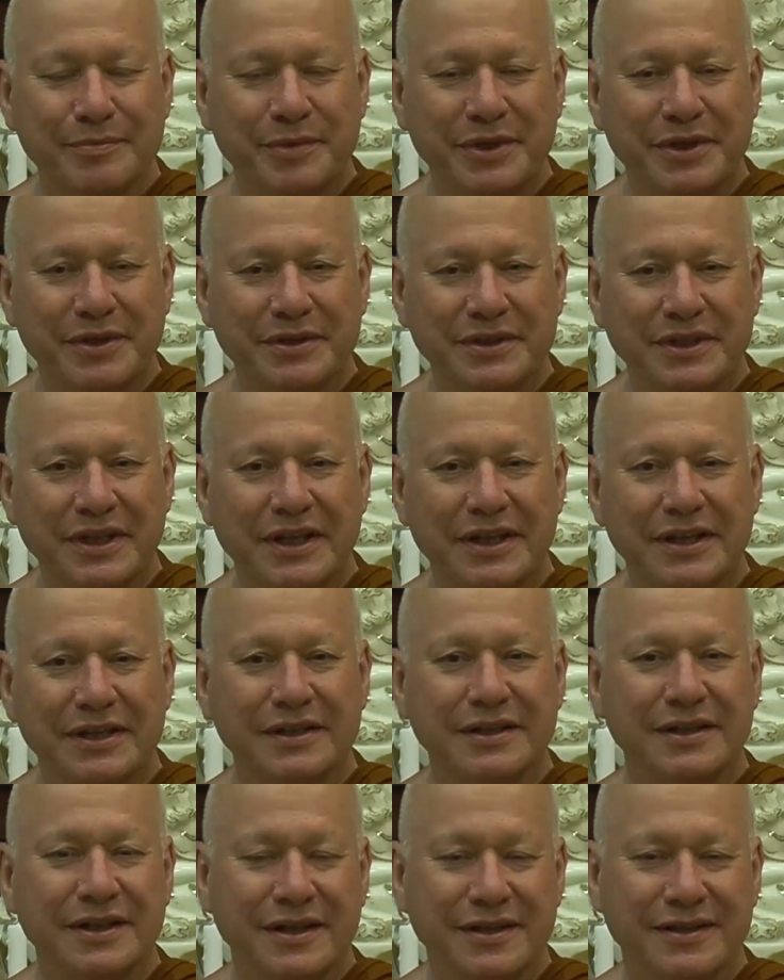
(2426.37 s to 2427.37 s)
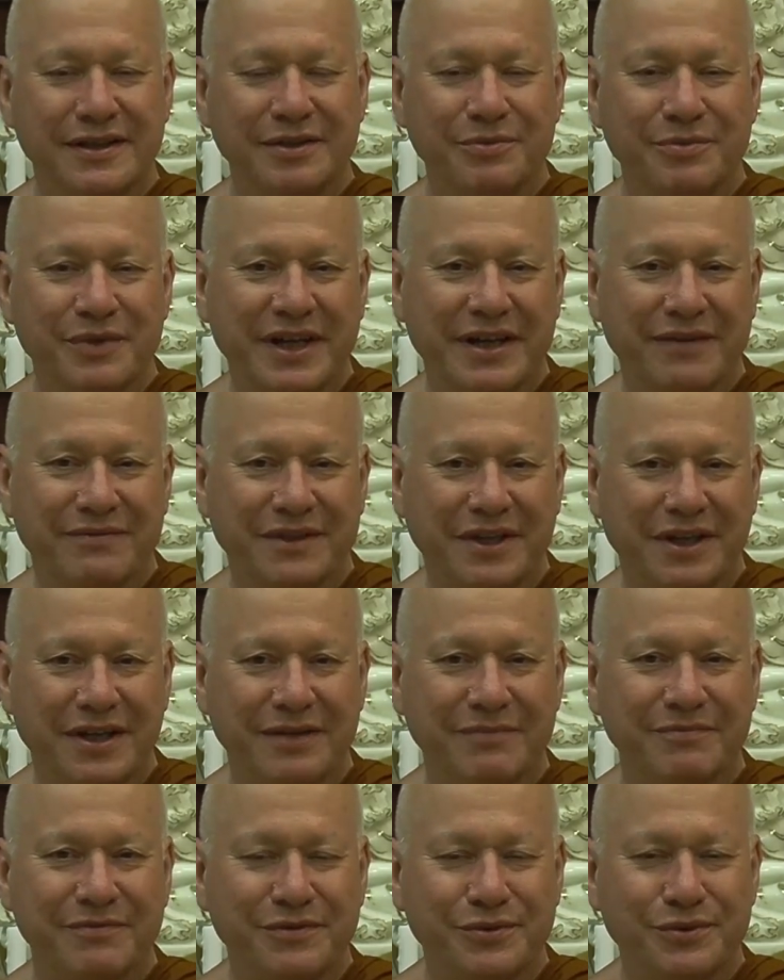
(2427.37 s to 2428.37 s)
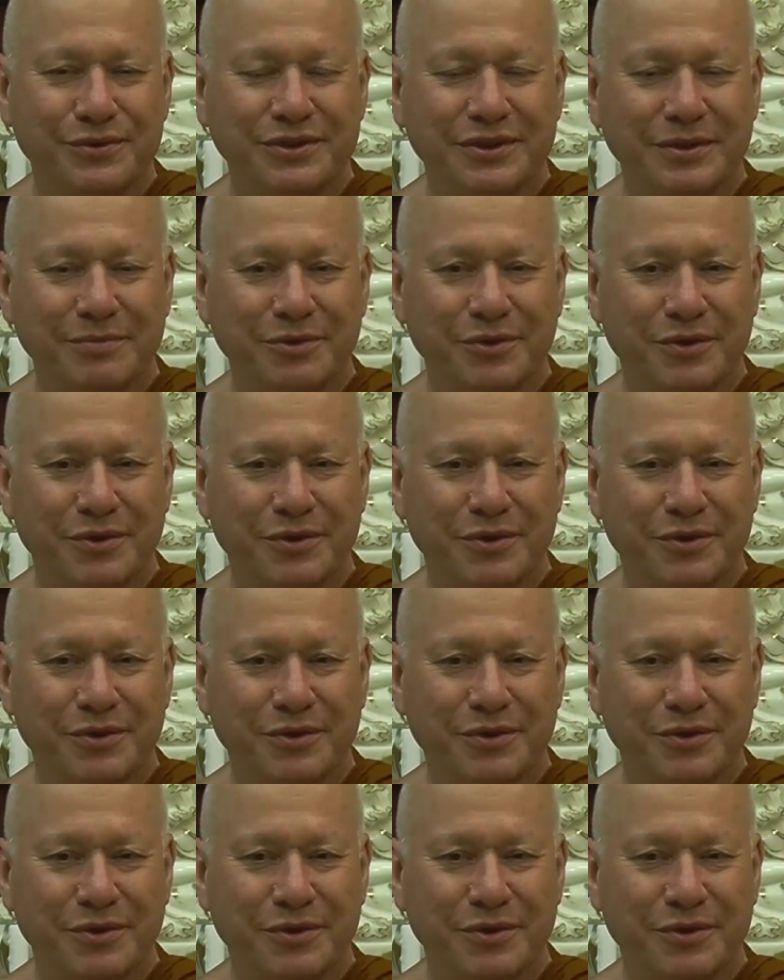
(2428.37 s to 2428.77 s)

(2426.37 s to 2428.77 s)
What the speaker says: but I think we have time for some